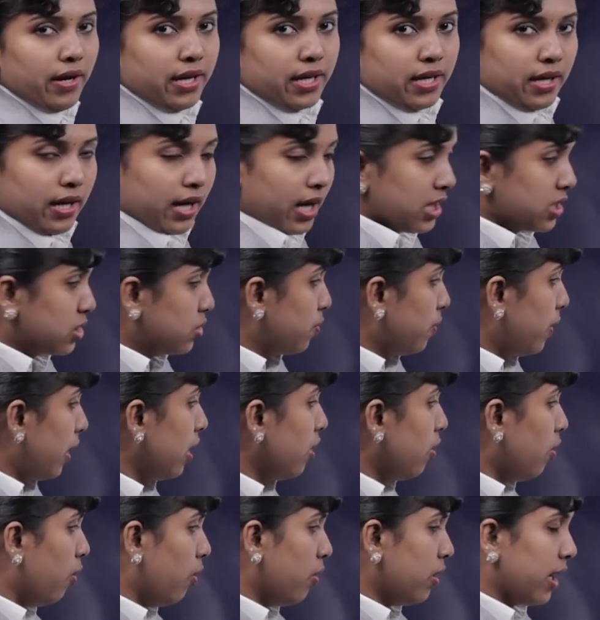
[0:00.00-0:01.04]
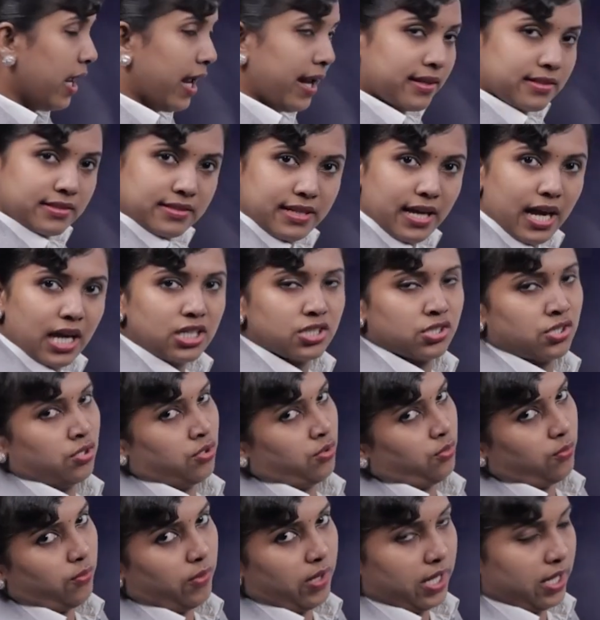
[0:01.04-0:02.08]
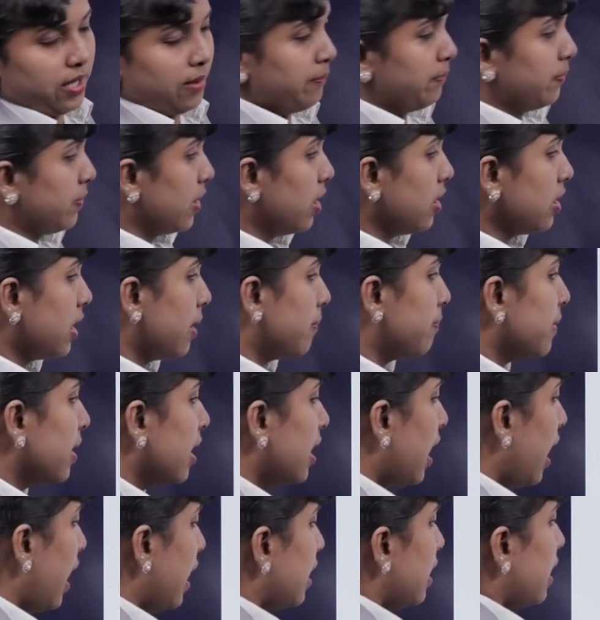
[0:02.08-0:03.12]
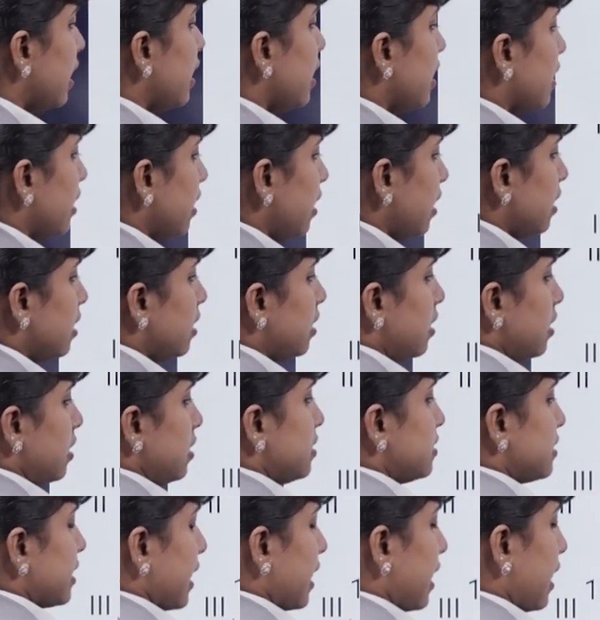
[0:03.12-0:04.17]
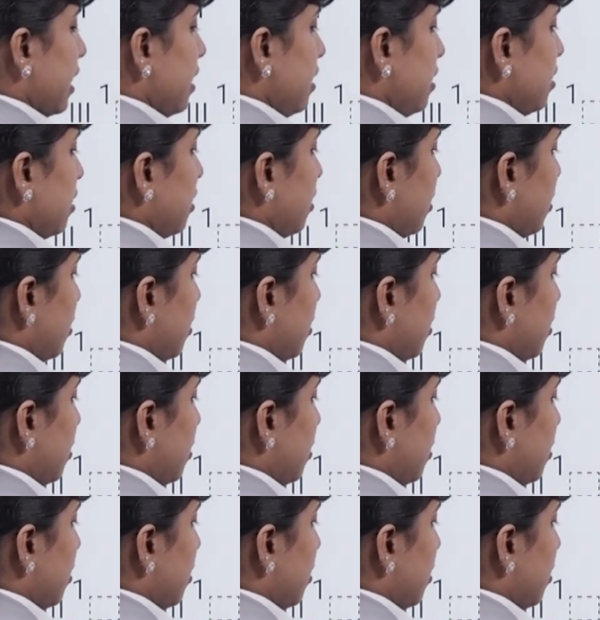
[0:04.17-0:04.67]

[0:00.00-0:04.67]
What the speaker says: Y, XY or X-Y. Okay, and here second,